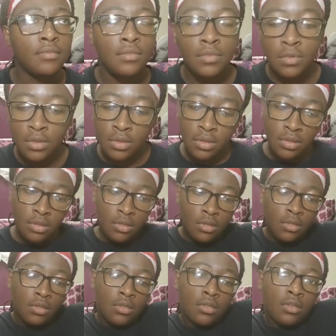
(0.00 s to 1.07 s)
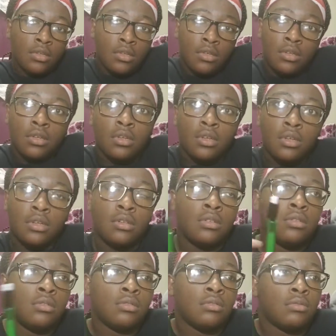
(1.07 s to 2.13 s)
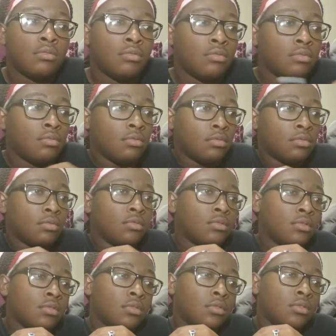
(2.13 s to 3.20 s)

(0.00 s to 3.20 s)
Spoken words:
Nothing is said.